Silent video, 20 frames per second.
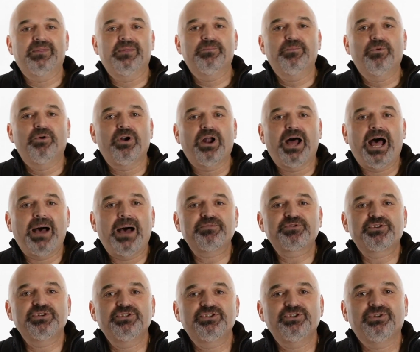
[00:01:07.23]
the more
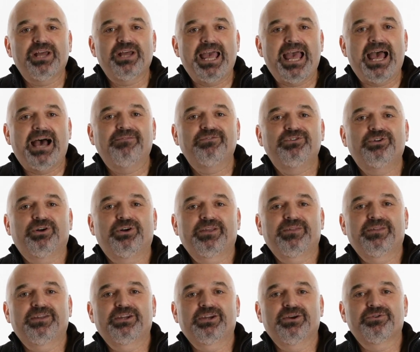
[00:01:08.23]
options you'll have during
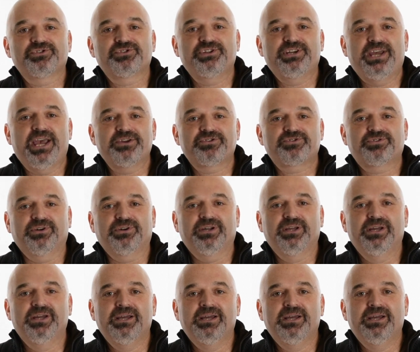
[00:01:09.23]
the negotiation.